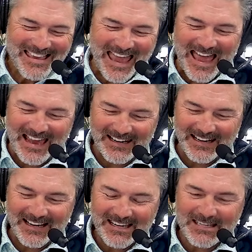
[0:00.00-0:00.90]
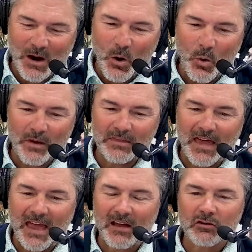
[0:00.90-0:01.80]
And so
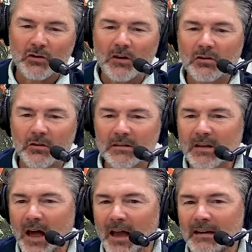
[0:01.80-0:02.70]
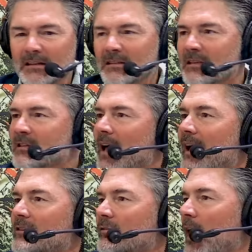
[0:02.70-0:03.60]
instructional design is the
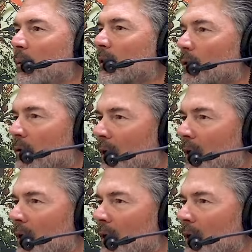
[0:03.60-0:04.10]
science of how we learn